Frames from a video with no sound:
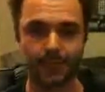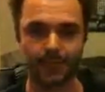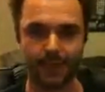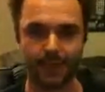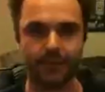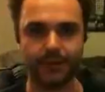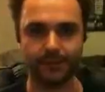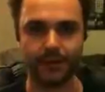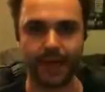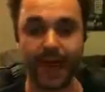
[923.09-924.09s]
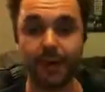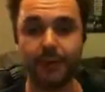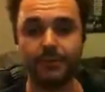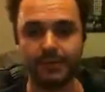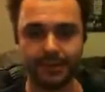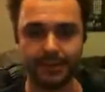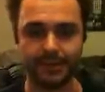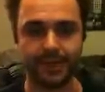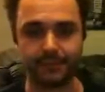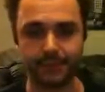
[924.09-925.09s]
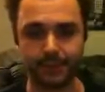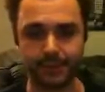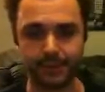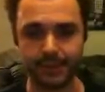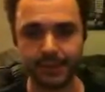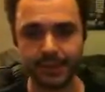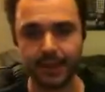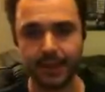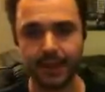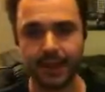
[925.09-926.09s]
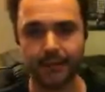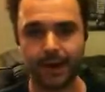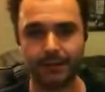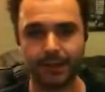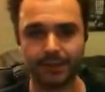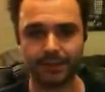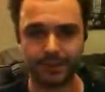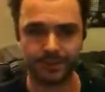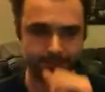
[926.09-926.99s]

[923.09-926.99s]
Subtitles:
spend those points, how I would save the points. I mentioned